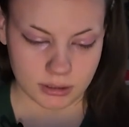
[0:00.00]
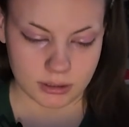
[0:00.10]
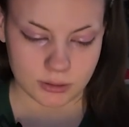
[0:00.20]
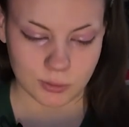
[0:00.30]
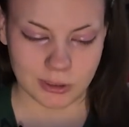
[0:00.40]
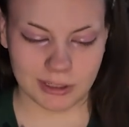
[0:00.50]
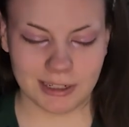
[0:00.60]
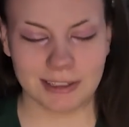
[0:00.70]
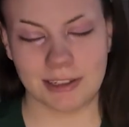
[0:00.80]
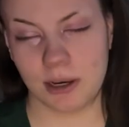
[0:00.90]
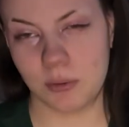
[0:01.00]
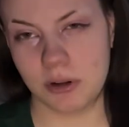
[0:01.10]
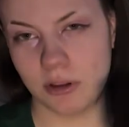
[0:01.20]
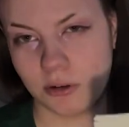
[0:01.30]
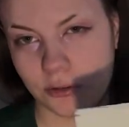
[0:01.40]
This one is like one
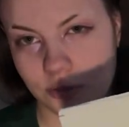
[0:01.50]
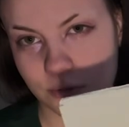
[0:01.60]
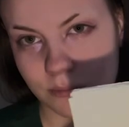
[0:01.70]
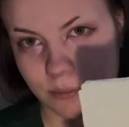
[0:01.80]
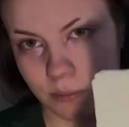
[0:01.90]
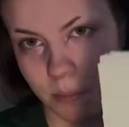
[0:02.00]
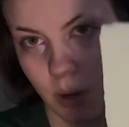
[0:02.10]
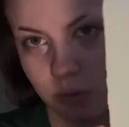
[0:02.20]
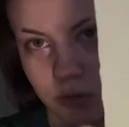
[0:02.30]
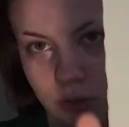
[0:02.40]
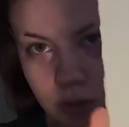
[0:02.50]
of those poster